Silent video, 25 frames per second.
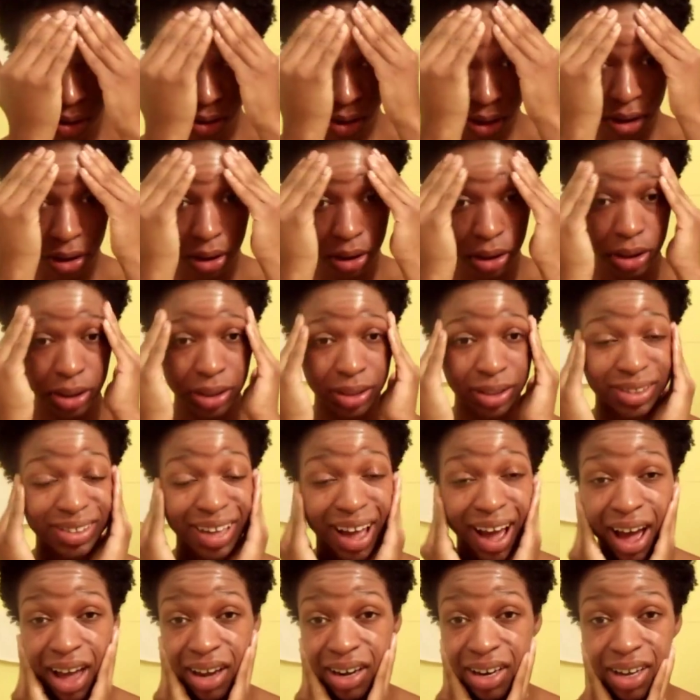the
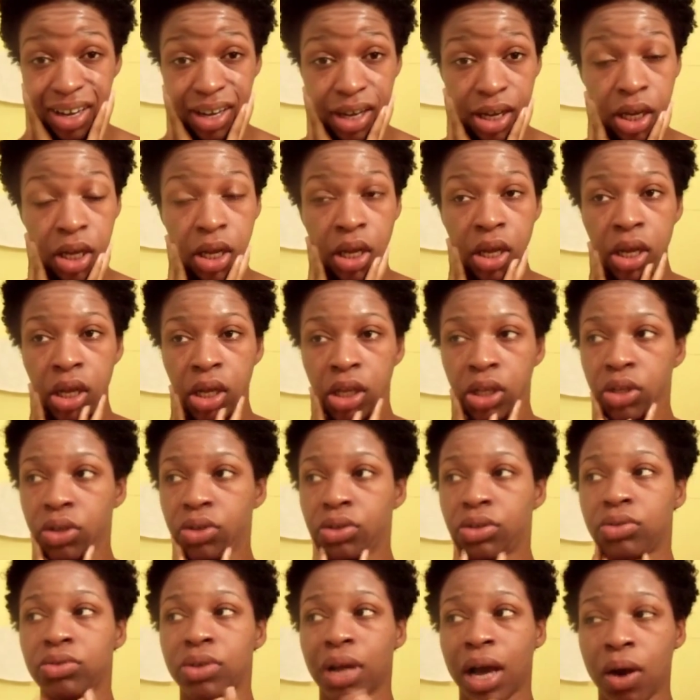sauna. You
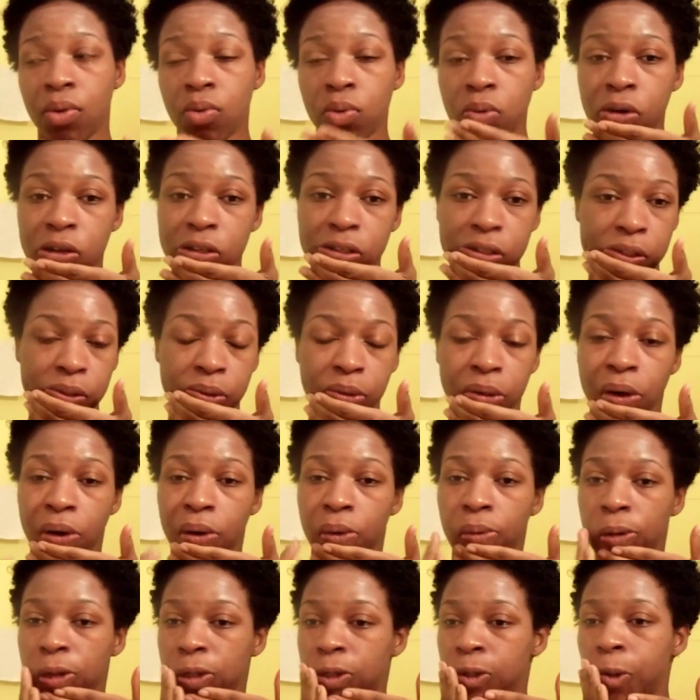do not want to
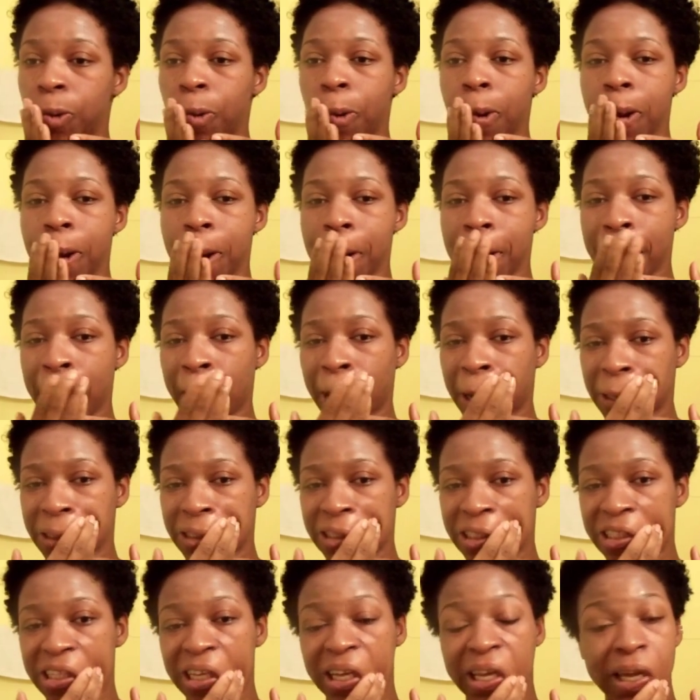go into any kind of
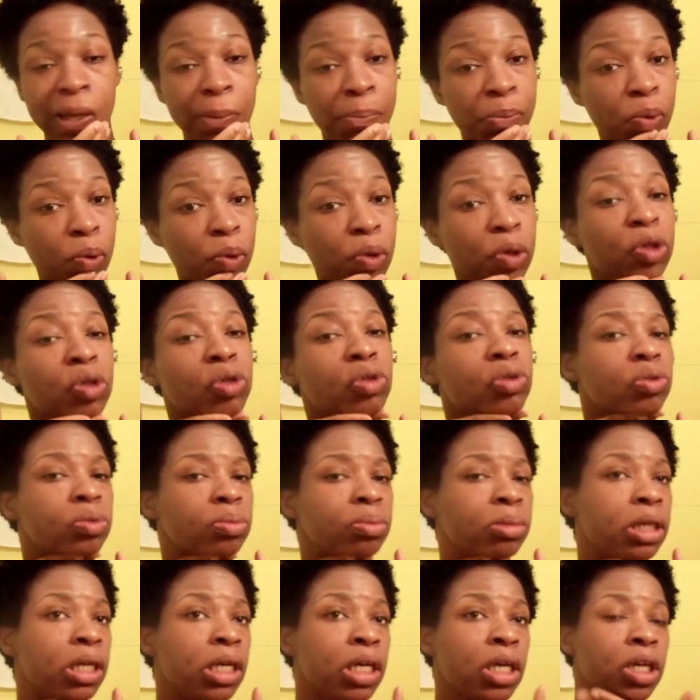steam
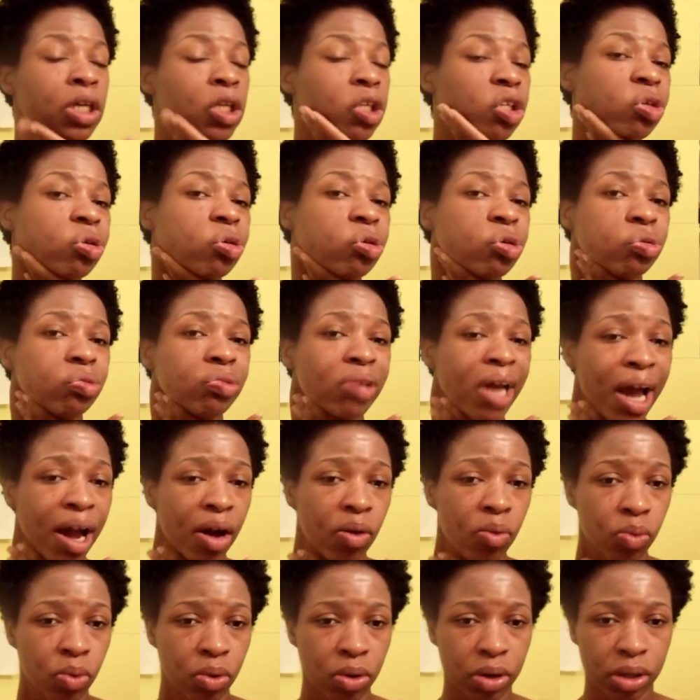room. You do not
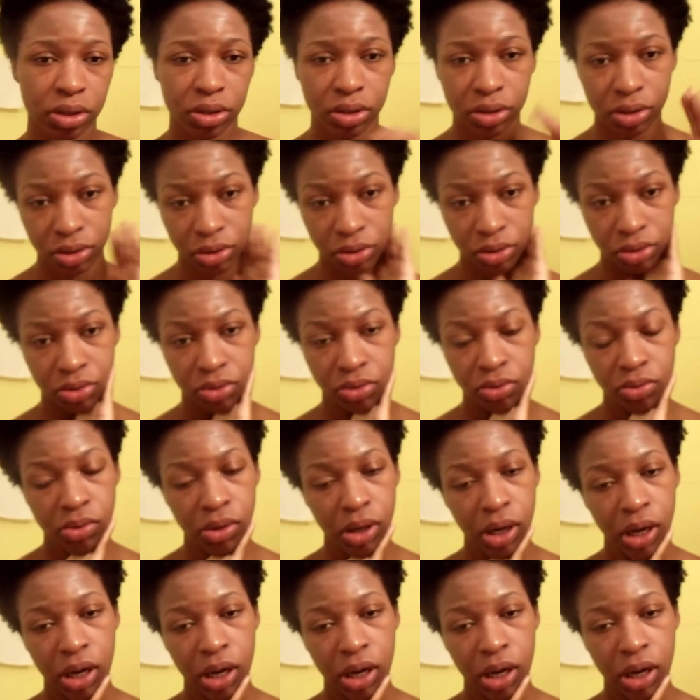want to,